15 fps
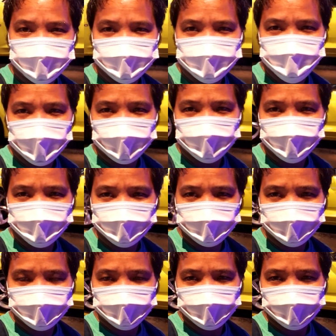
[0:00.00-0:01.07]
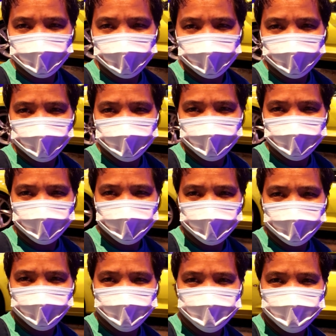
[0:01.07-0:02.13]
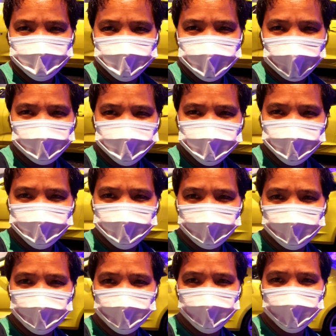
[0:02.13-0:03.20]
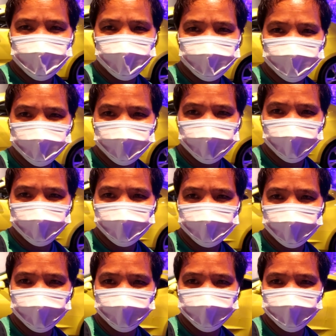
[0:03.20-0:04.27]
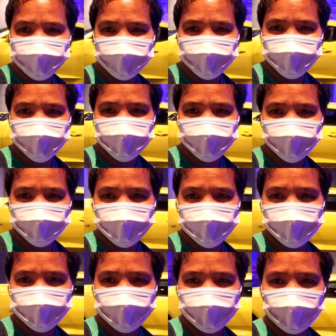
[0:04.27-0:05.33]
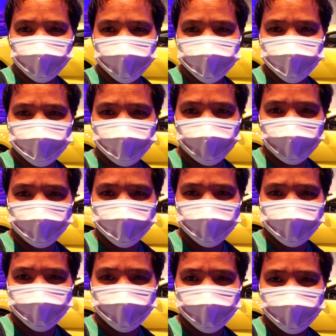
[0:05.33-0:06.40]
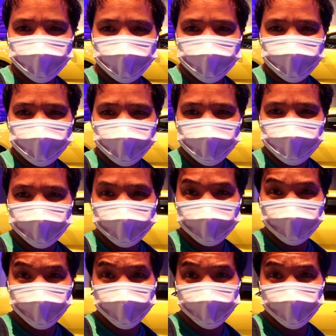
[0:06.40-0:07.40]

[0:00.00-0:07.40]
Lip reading: feel like Camaros and Challengers are the only cars today that stayed true to their original forms. Because if